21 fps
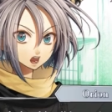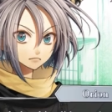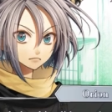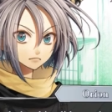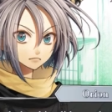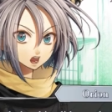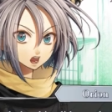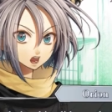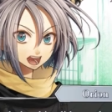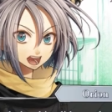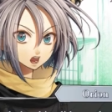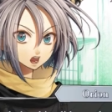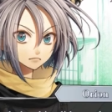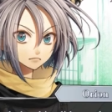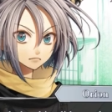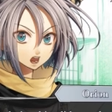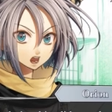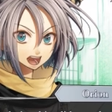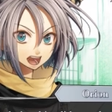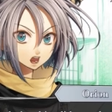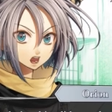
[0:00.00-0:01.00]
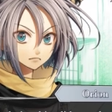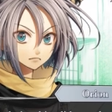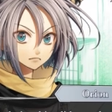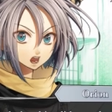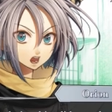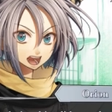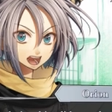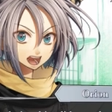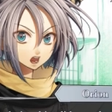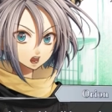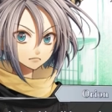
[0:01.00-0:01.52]
And what kind of
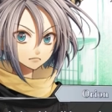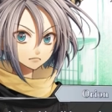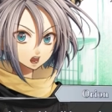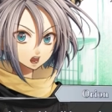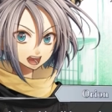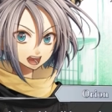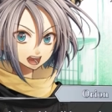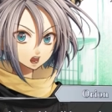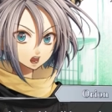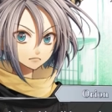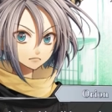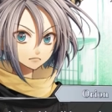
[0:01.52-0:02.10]
relationship did you have